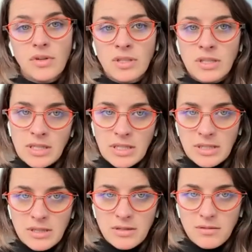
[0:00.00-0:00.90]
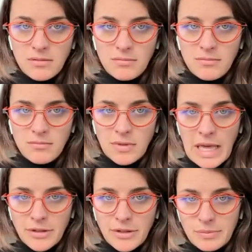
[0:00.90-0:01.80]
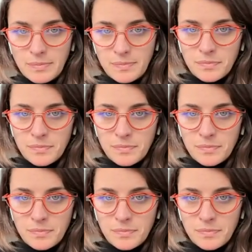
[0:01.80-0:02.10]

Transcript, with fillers: versus these ladders.